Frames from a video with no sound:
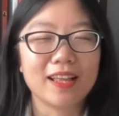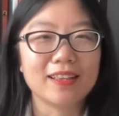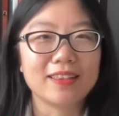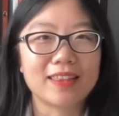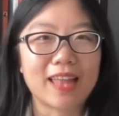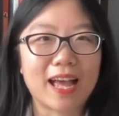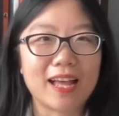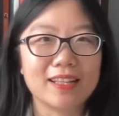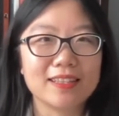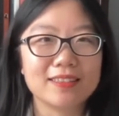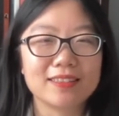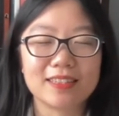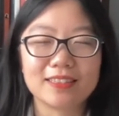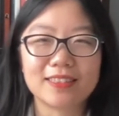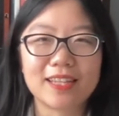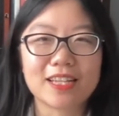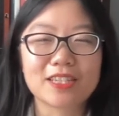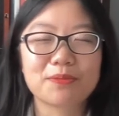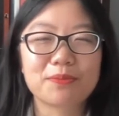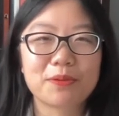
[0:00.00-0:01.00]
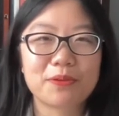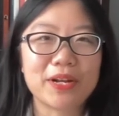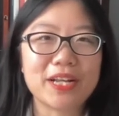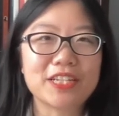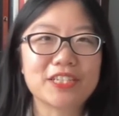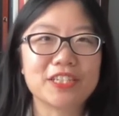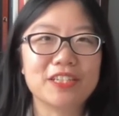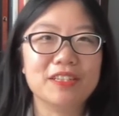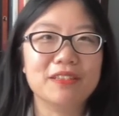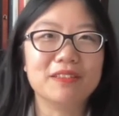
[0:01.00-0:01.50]
that the
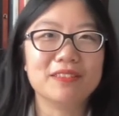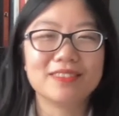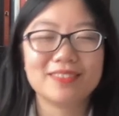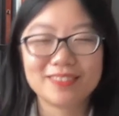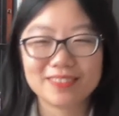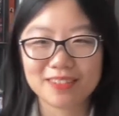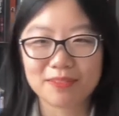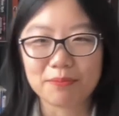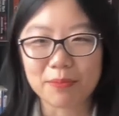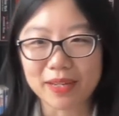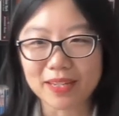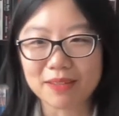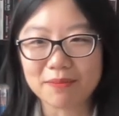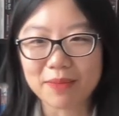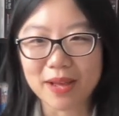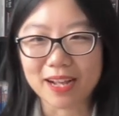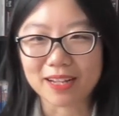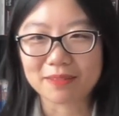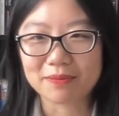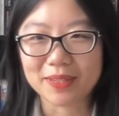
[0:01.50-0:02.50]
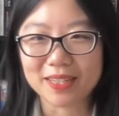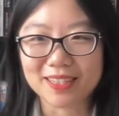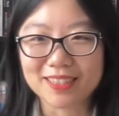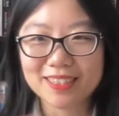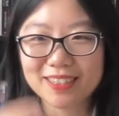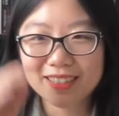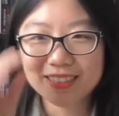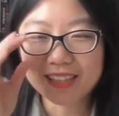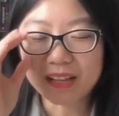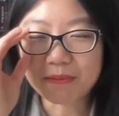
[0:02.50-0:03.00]
desperation might impact me
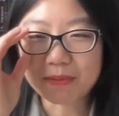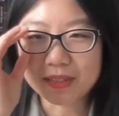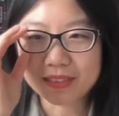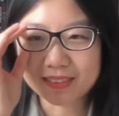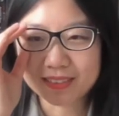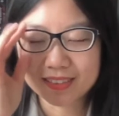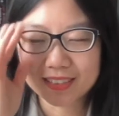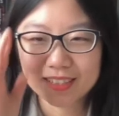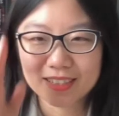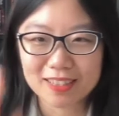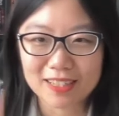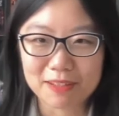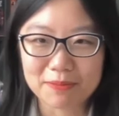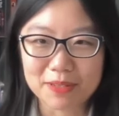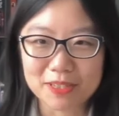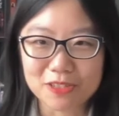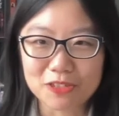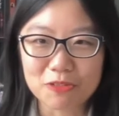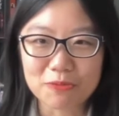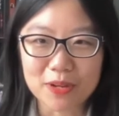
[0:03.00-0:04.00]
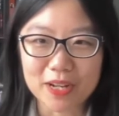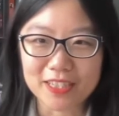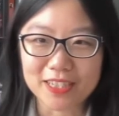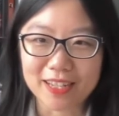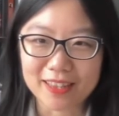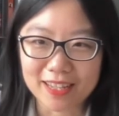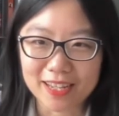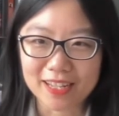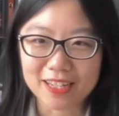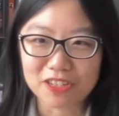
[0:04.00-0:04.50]
a bit a bit too much.
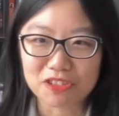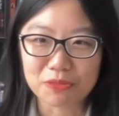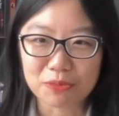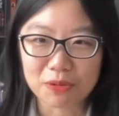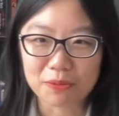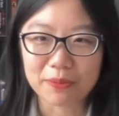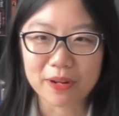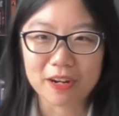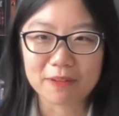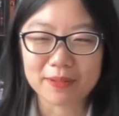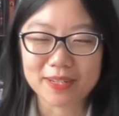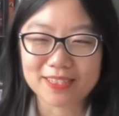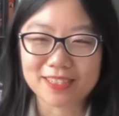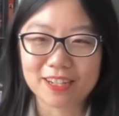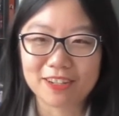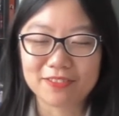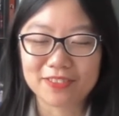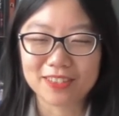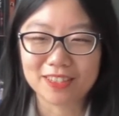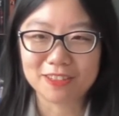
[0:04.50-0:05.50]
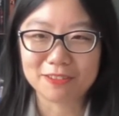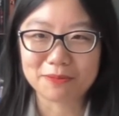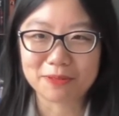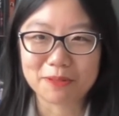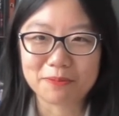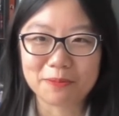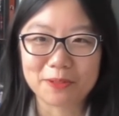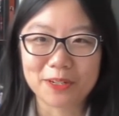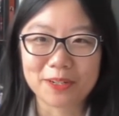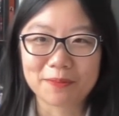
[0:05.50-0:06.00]
I think I need to prepare myself a little
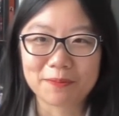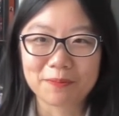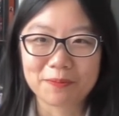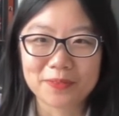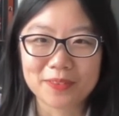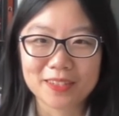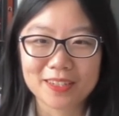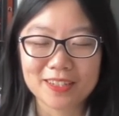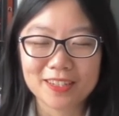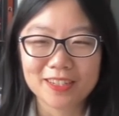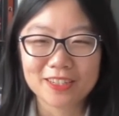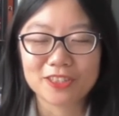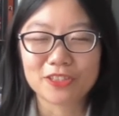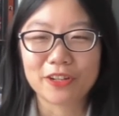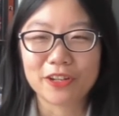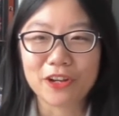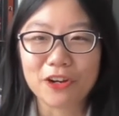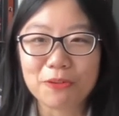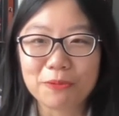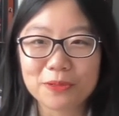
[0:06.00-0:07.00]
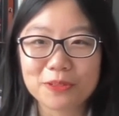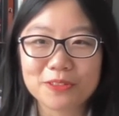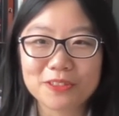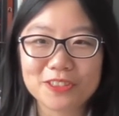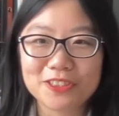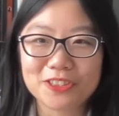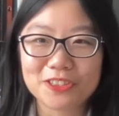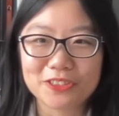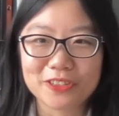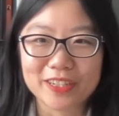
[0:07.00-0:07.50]
bit more. So I hope you
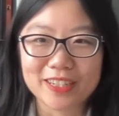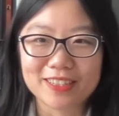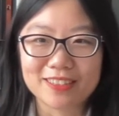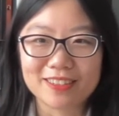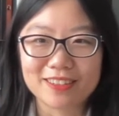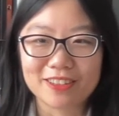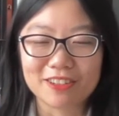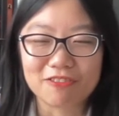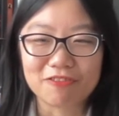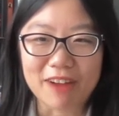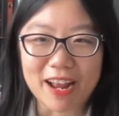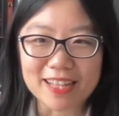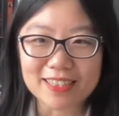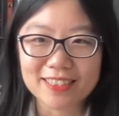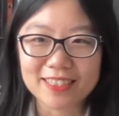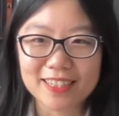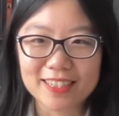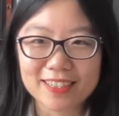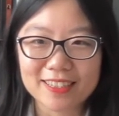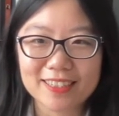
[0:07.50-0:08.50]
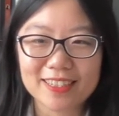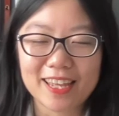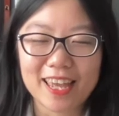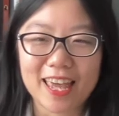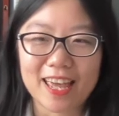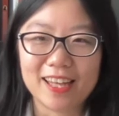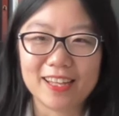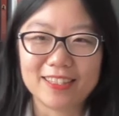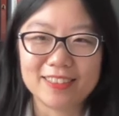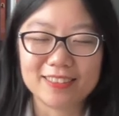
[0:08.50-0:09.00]
enjoyed the ranting,
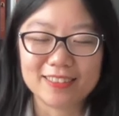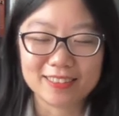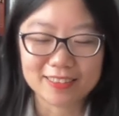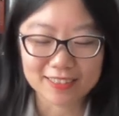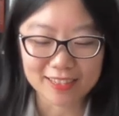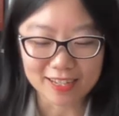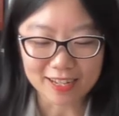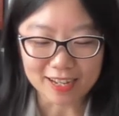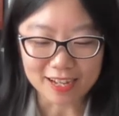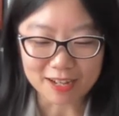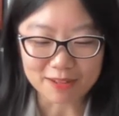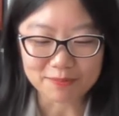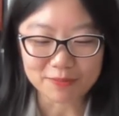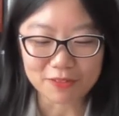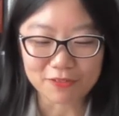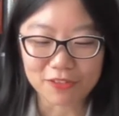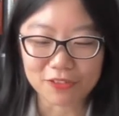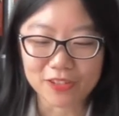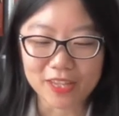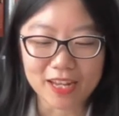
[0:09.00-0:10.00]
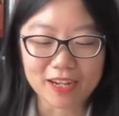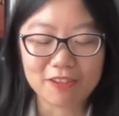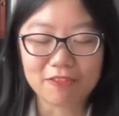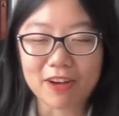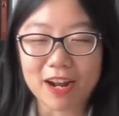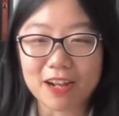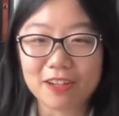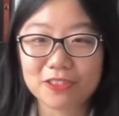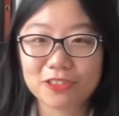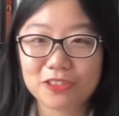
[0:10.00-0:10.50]
and um, if you get
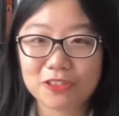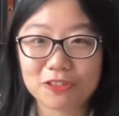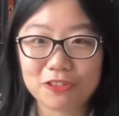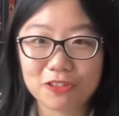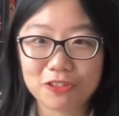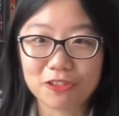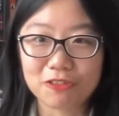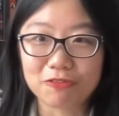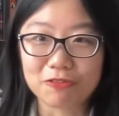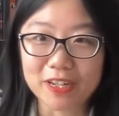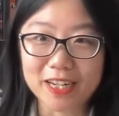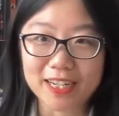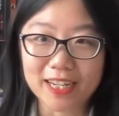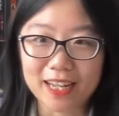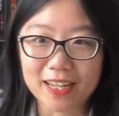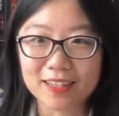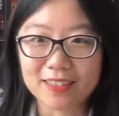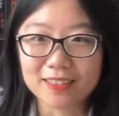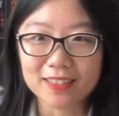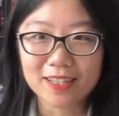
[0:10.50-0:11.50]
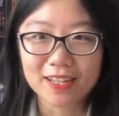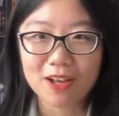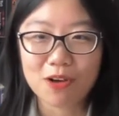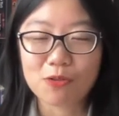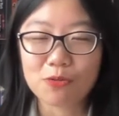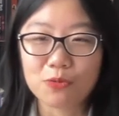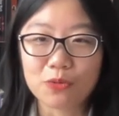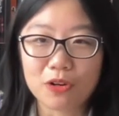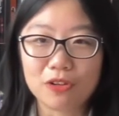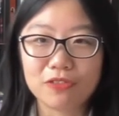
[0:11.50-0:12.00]
around to reading
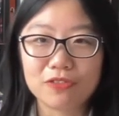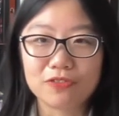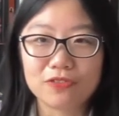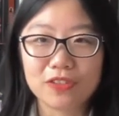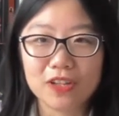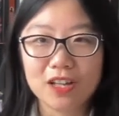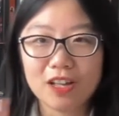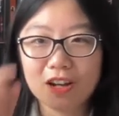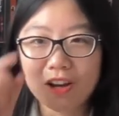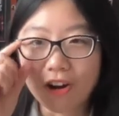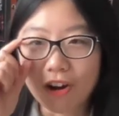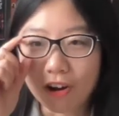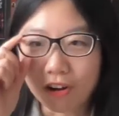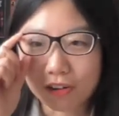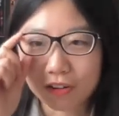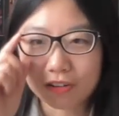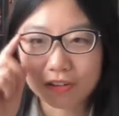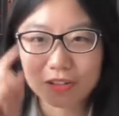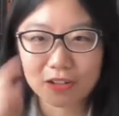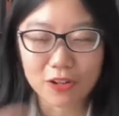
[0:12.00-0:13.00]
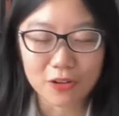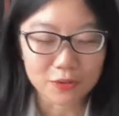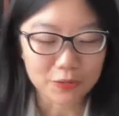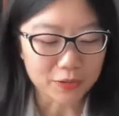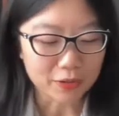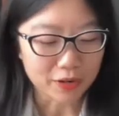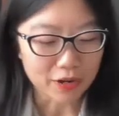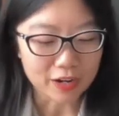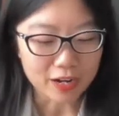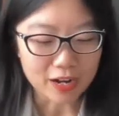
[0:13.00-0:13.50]
Wolf Hall
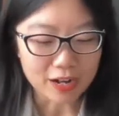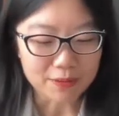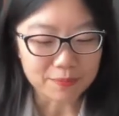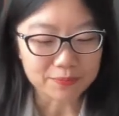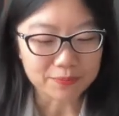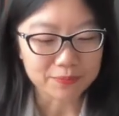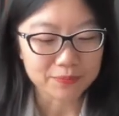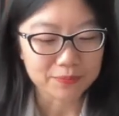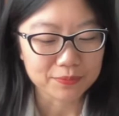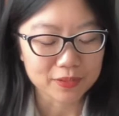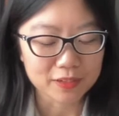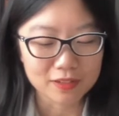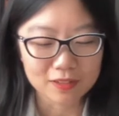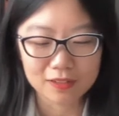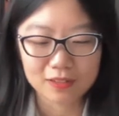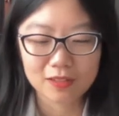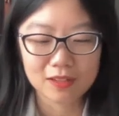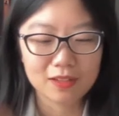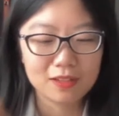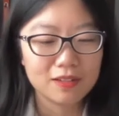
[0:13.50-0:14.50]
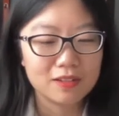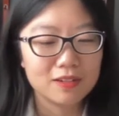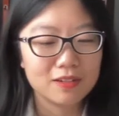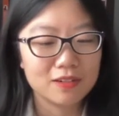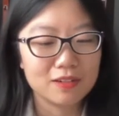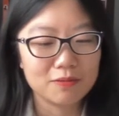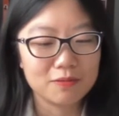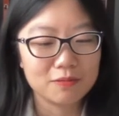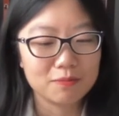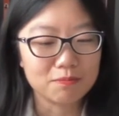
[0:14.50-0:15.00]
or um,
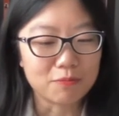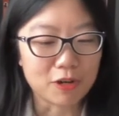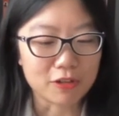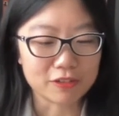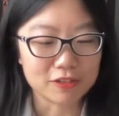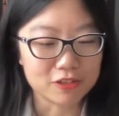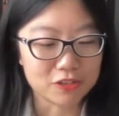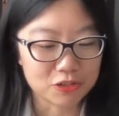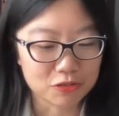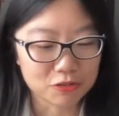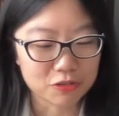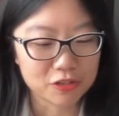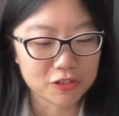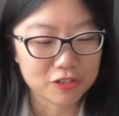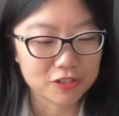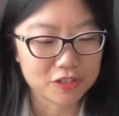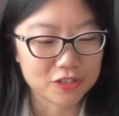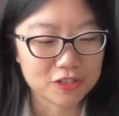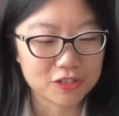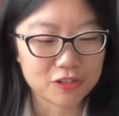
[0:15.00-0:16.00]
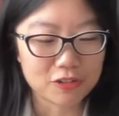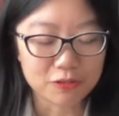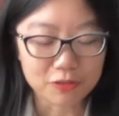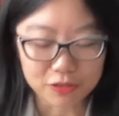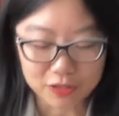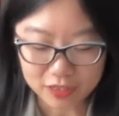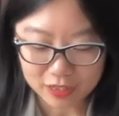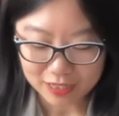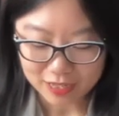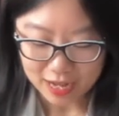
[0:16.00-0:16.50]
Margaret George
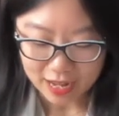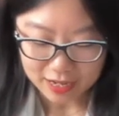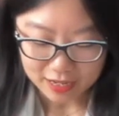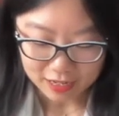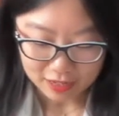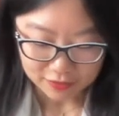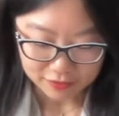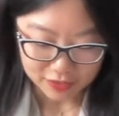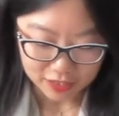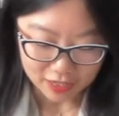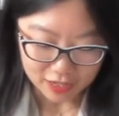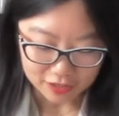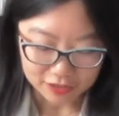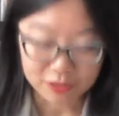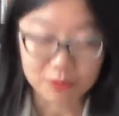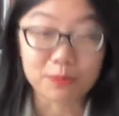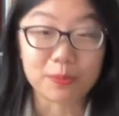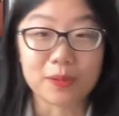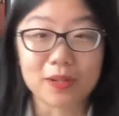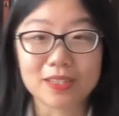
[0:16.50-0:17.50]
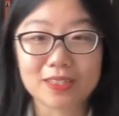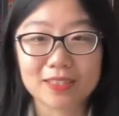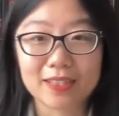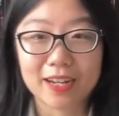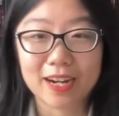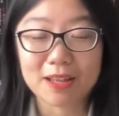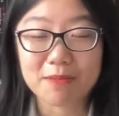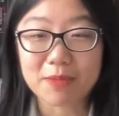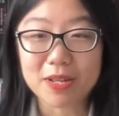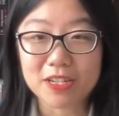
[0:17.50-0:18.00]
or any of the other books
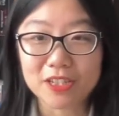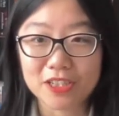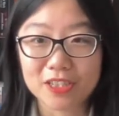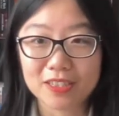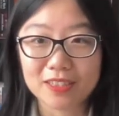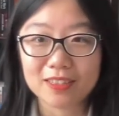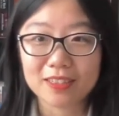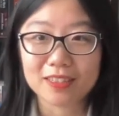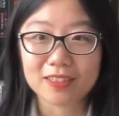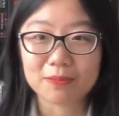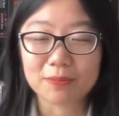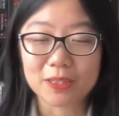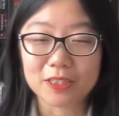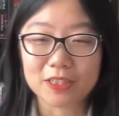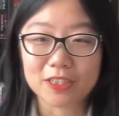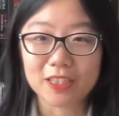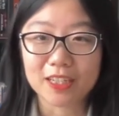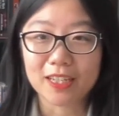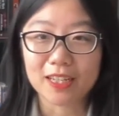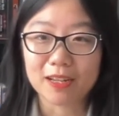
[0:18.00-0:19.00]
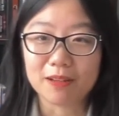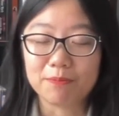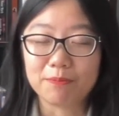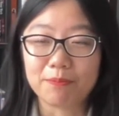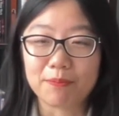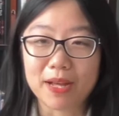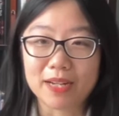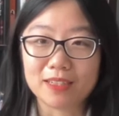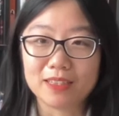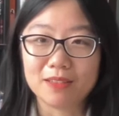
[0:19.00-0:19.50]
that I mentioned, especially um,
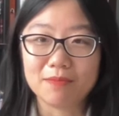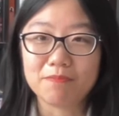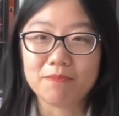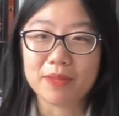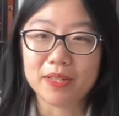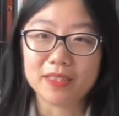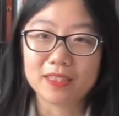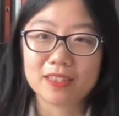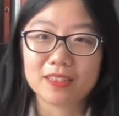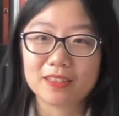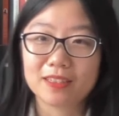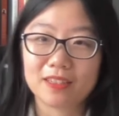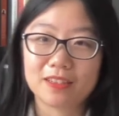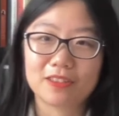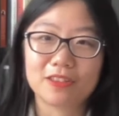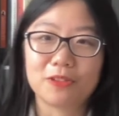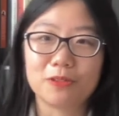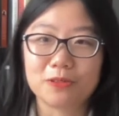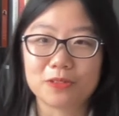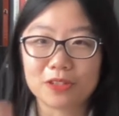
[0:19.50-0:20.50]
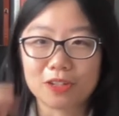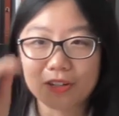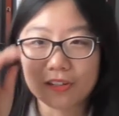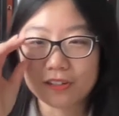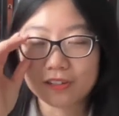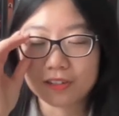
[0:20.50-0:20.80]
Madeline Miller, that those are